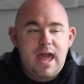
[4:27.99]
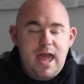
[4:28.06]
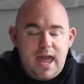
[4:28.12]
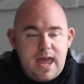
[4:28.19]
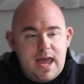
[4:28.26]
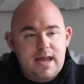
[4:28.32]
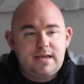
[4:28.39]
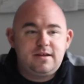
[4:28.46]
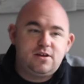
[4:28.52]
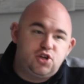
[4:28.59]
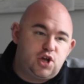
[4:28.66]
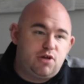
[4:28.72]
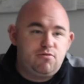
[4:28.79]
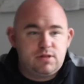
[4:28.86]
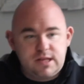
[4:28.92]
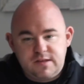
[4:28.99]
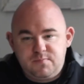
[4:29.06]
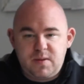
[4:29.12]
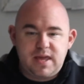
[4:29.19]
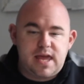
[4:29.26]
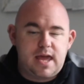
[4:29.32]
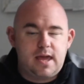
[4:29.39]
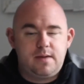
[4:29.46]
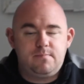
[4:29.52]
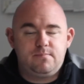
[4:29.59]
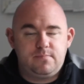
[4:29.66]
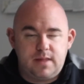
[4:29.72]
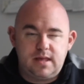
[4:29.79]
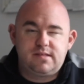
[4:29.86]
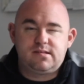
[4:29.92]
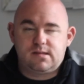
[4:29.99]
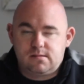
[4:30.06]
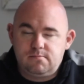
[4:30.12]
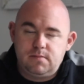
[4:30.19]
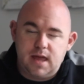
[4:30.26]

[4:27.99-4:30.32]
And generally speaking, it's